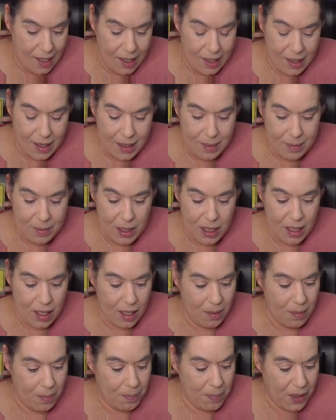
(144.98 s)

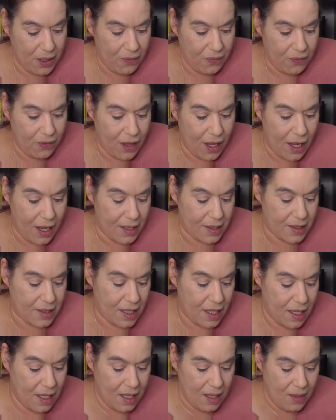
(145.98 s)

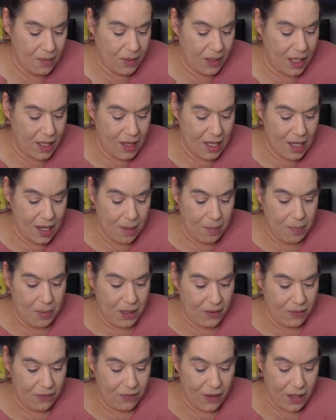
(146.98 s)
butterflies. When I think of
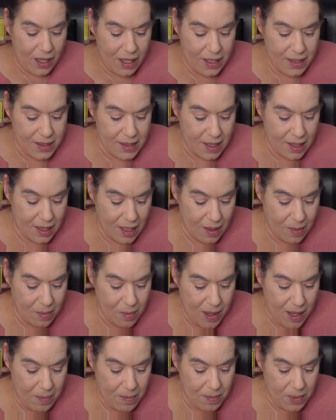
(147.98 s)
butterflies, I think
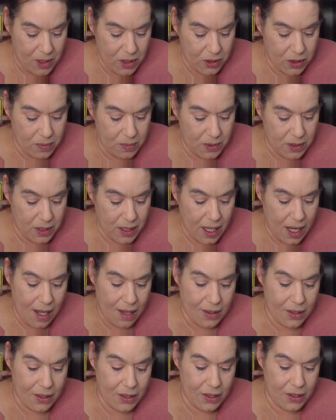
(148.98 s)
about multiple
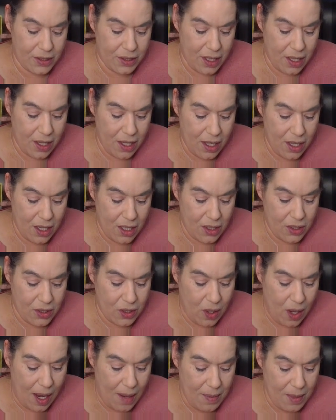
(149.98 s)
colors.
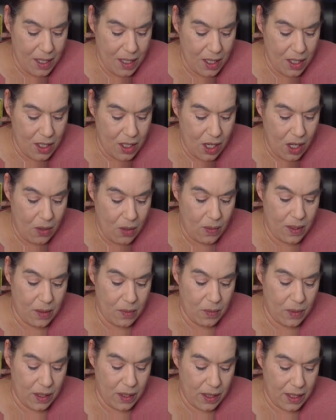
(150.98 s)
So I'm going to go
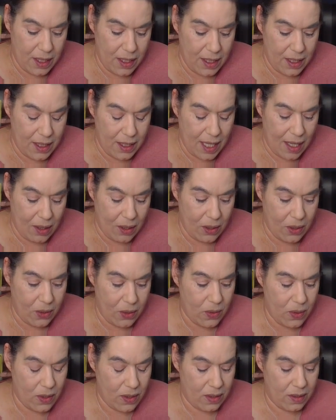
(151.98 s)
in with the
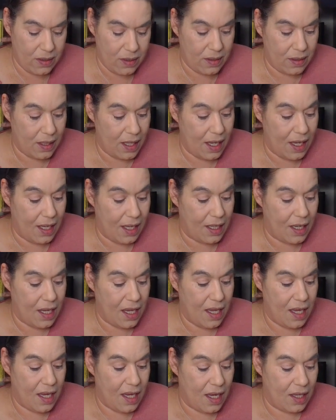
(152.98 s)
yellow, and
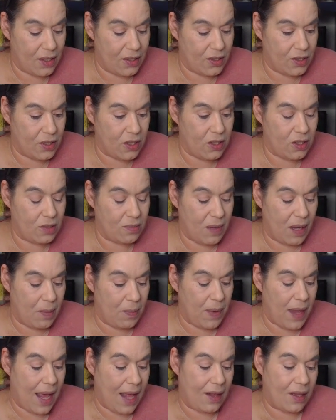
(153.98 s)
excuse
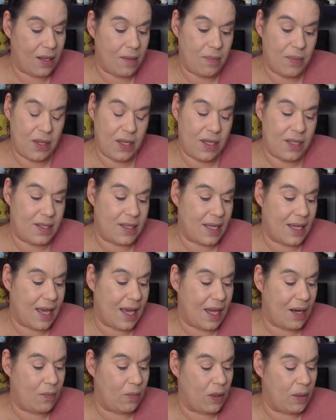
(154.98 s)
my palette because
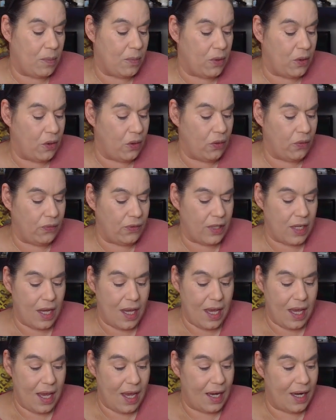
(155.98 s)
again, we moved
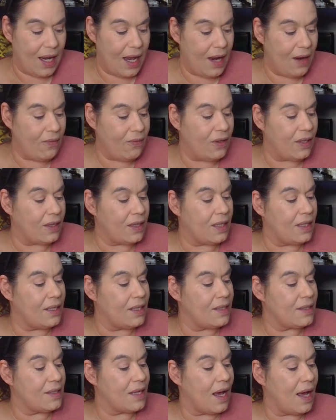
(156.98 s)
and
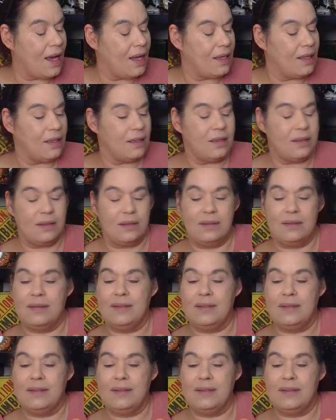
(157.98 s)
everything has gotten